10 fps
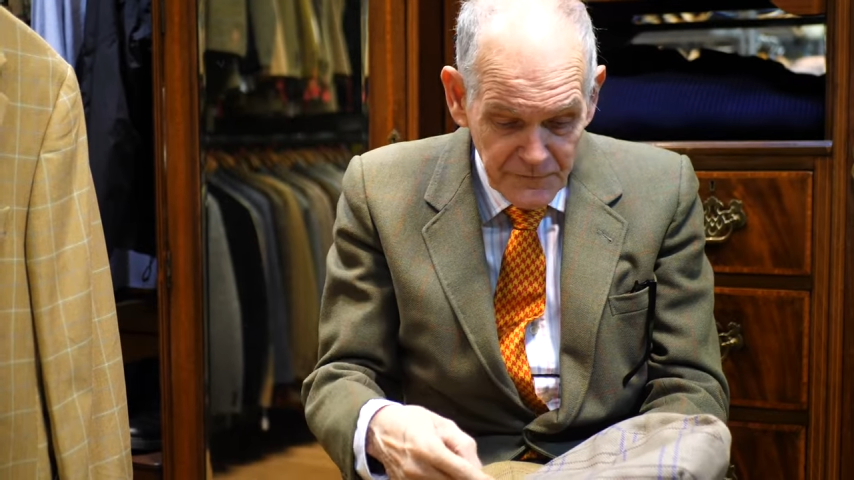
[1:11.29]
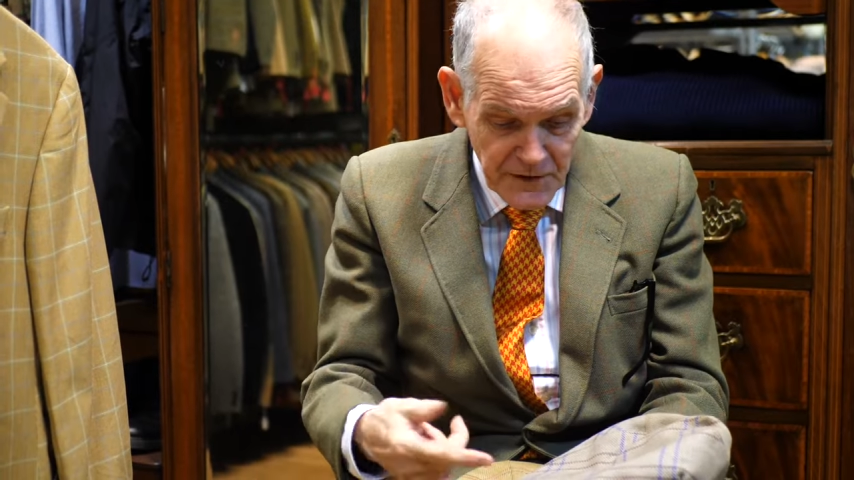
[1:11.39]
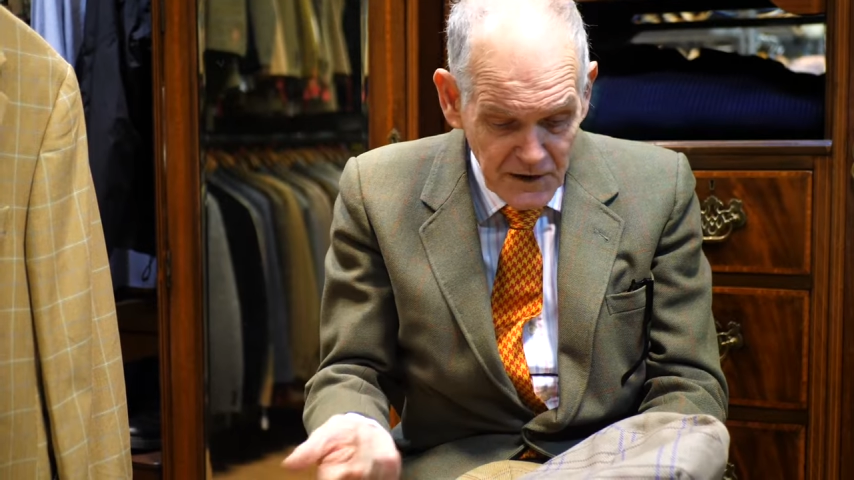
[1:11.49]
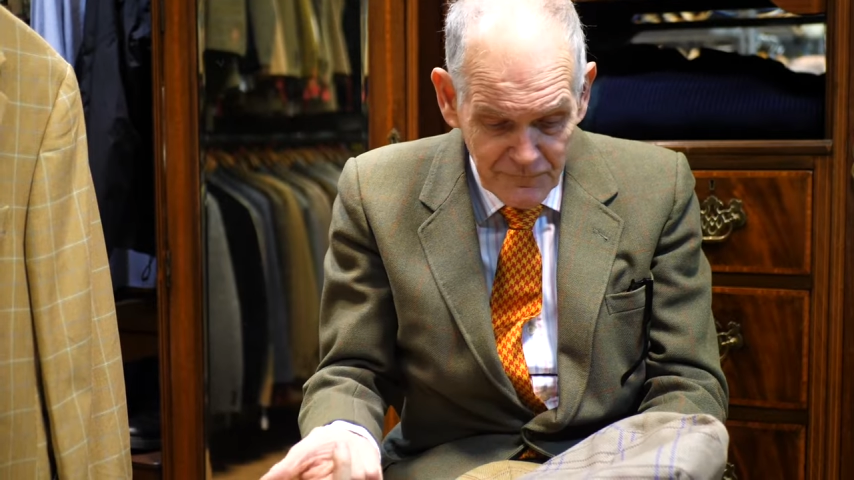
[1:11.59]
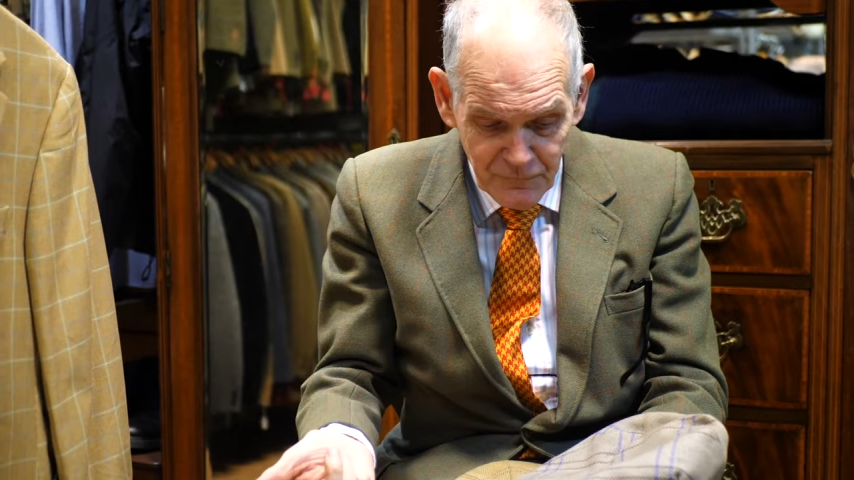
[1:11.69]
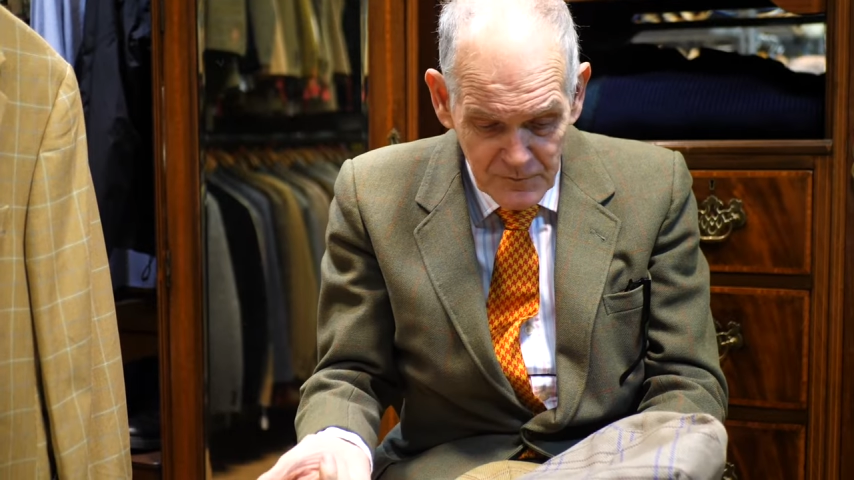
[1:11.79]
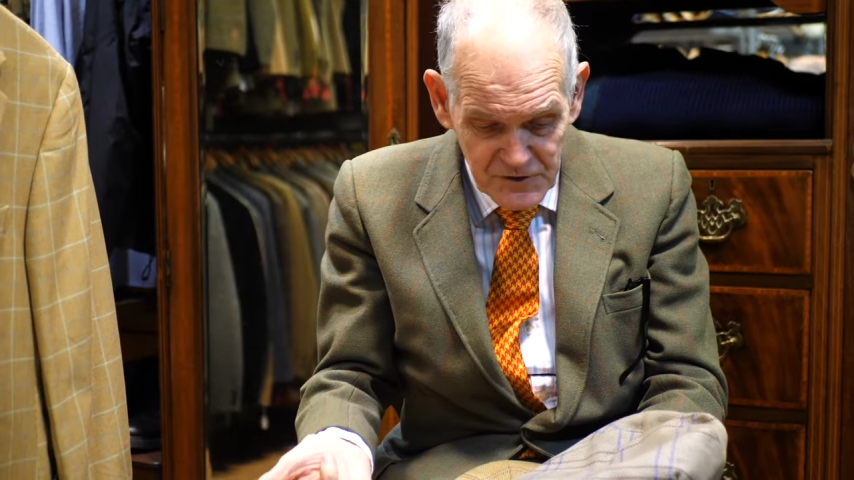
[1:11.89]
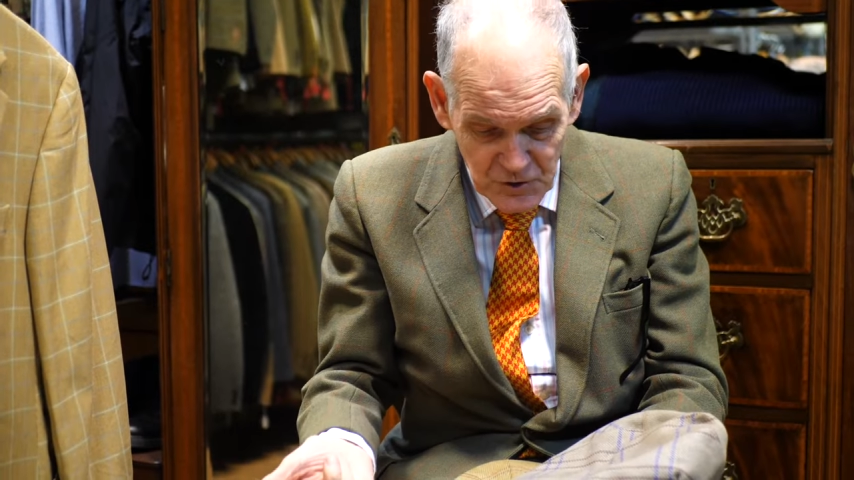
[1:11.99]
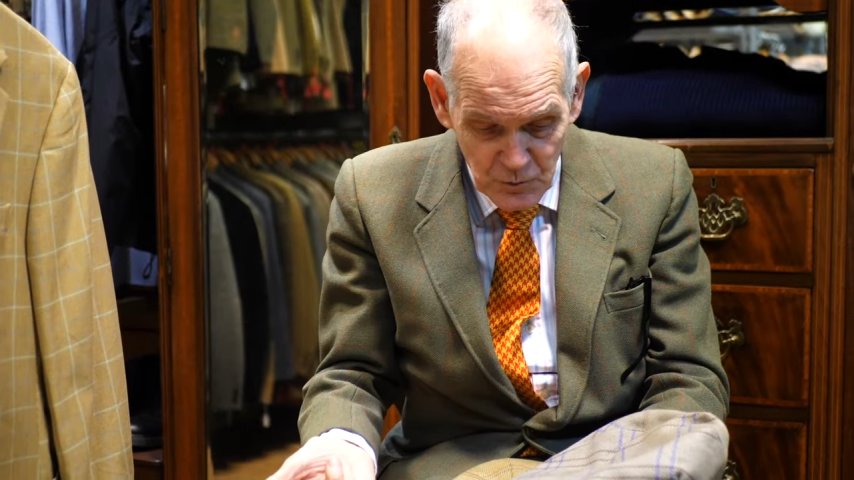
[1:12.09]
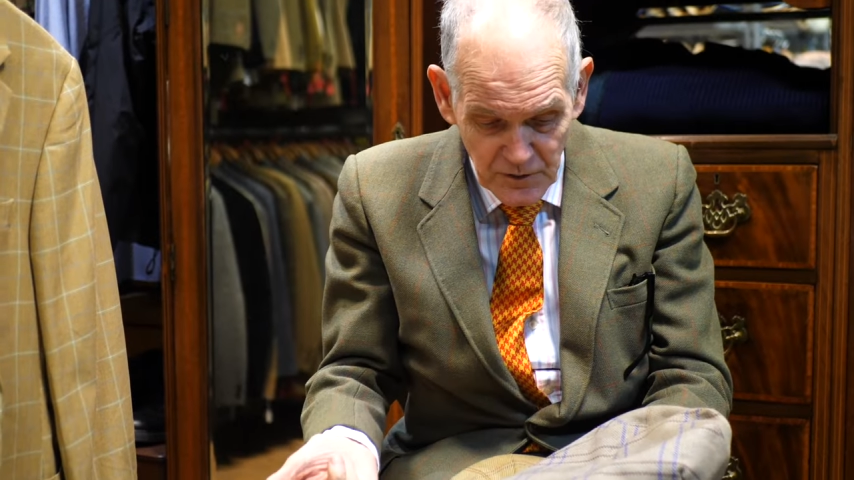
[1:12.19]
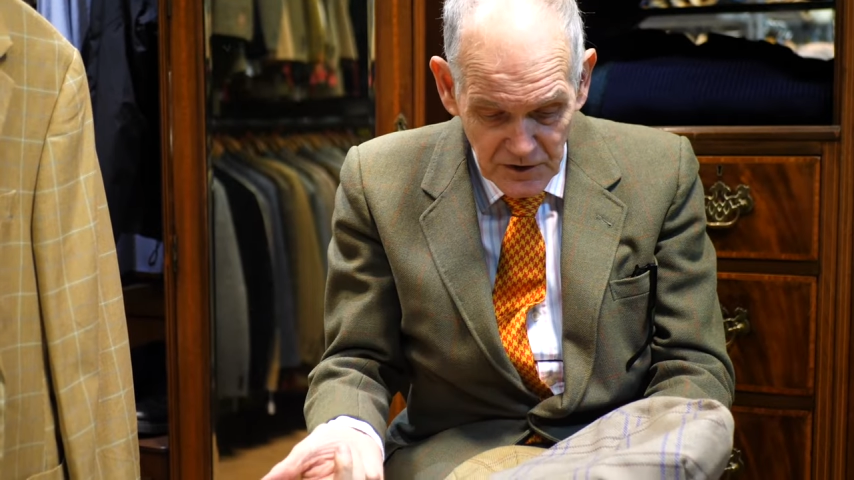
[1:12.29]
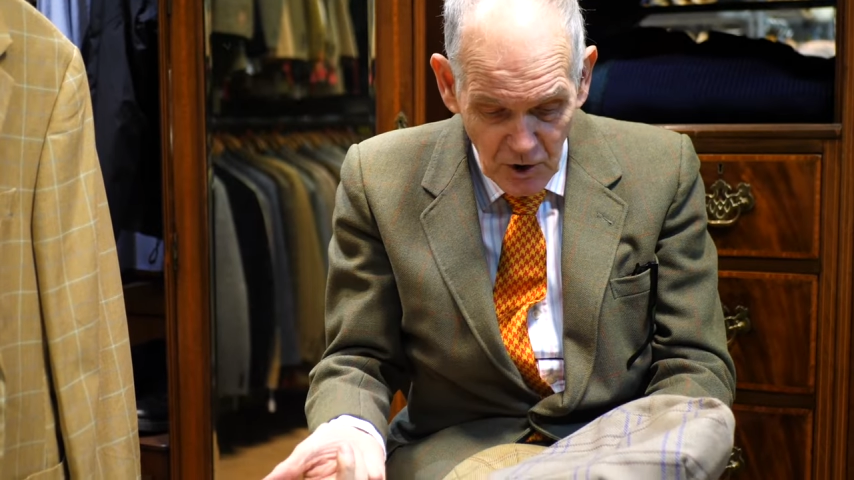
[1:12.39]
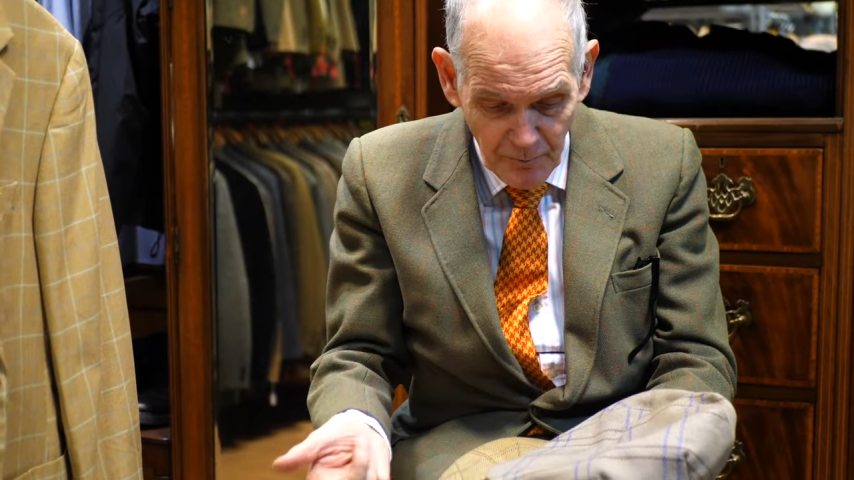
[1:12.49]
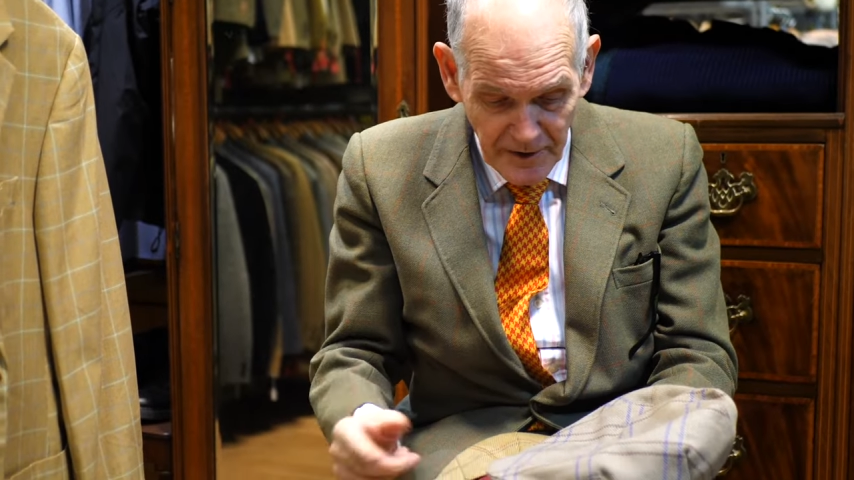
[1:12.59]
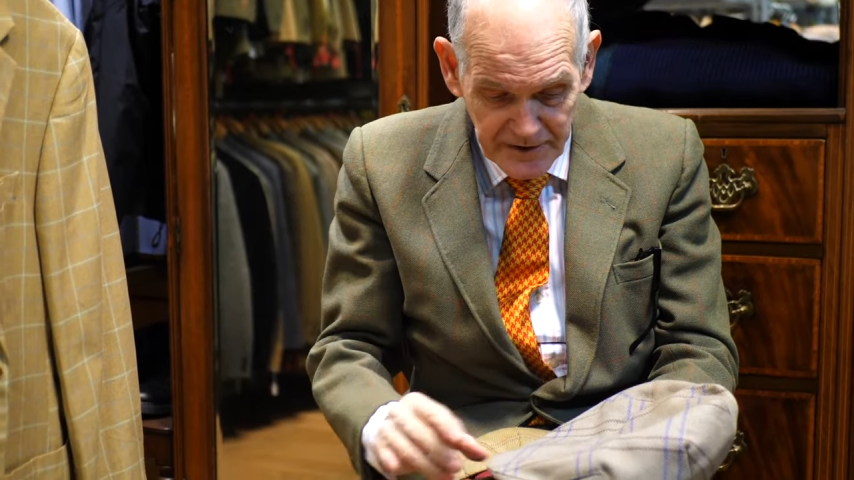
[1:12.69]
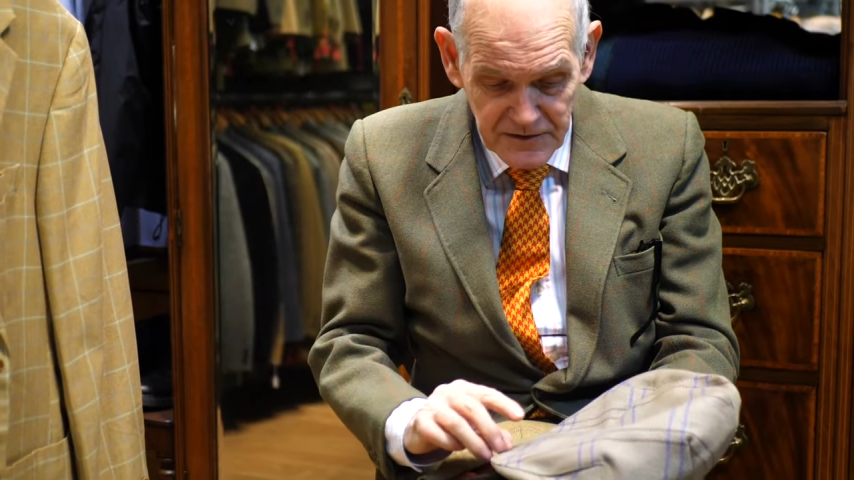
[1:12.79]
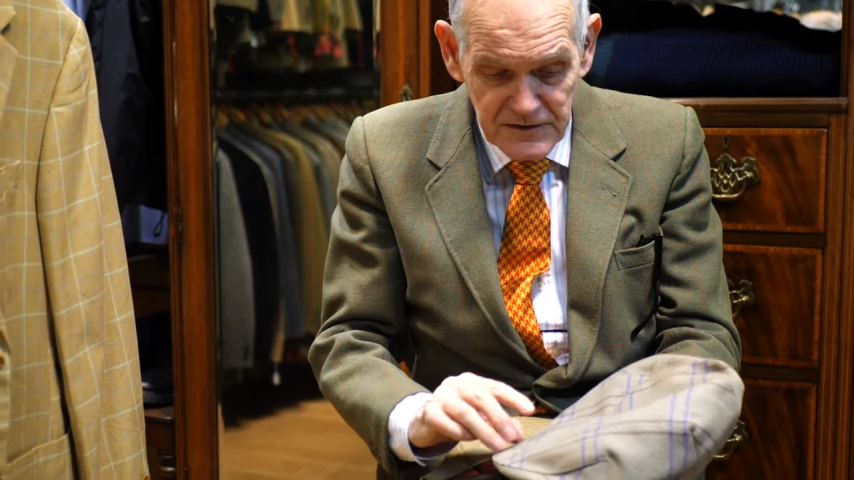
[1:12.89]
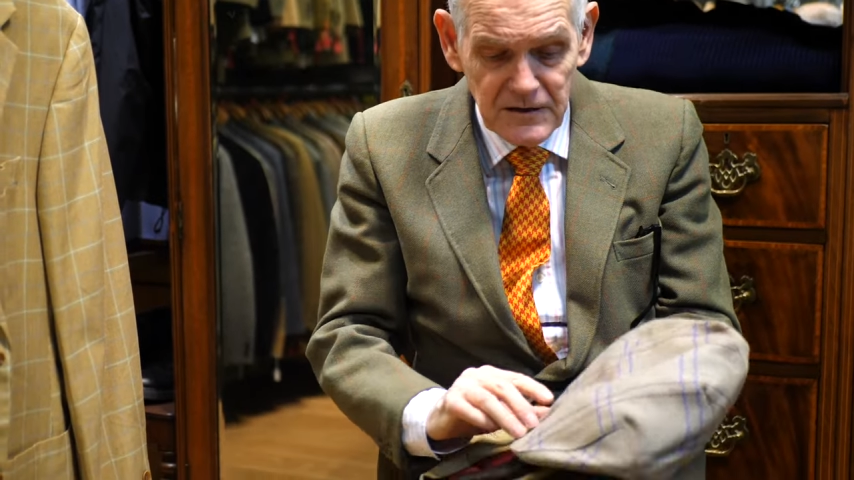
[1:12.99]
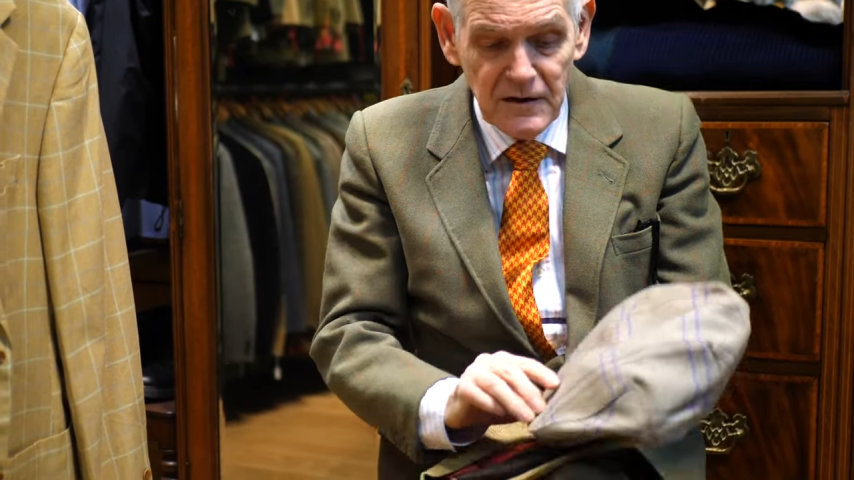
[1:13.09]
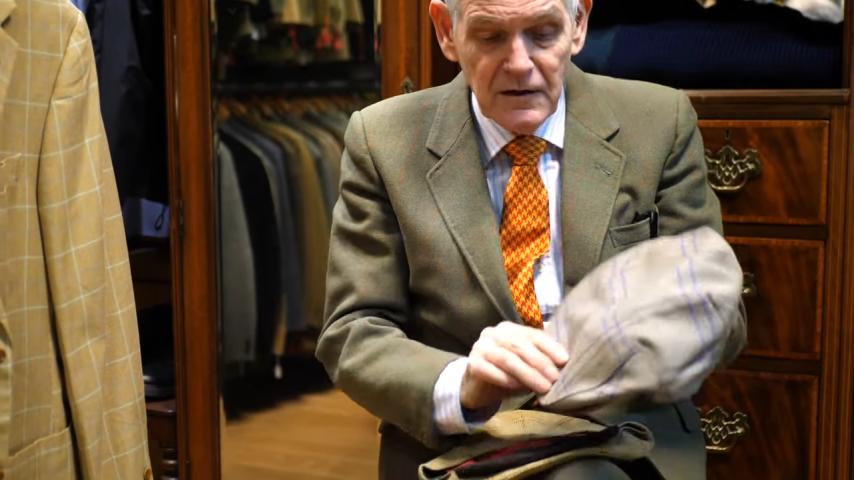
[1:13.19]
they get from suit and coat
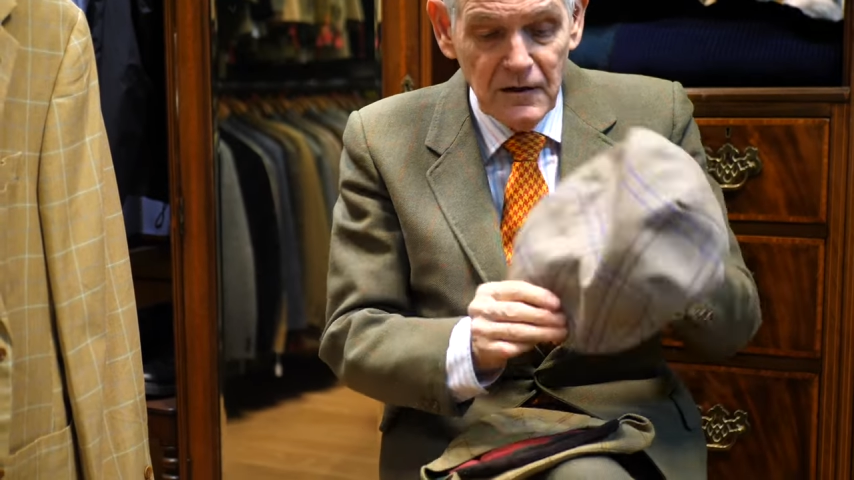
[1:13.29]
makers.